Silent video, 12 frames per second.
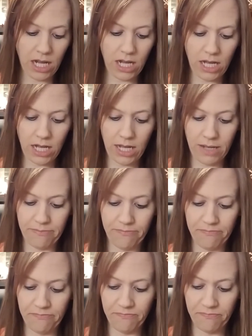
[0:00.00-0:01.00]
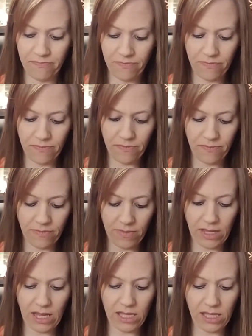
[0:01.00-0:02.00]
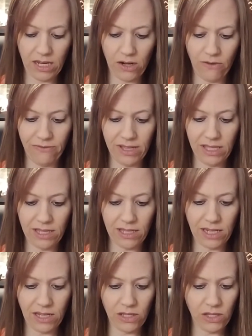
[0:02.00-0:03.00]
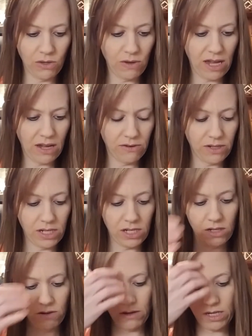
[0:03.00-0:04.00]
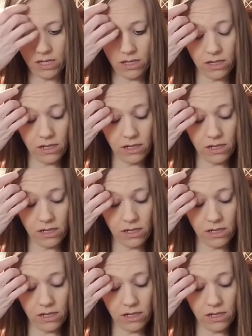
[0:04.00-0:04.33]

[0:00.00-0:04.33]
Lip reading: And then hopefully this tells you how to do it.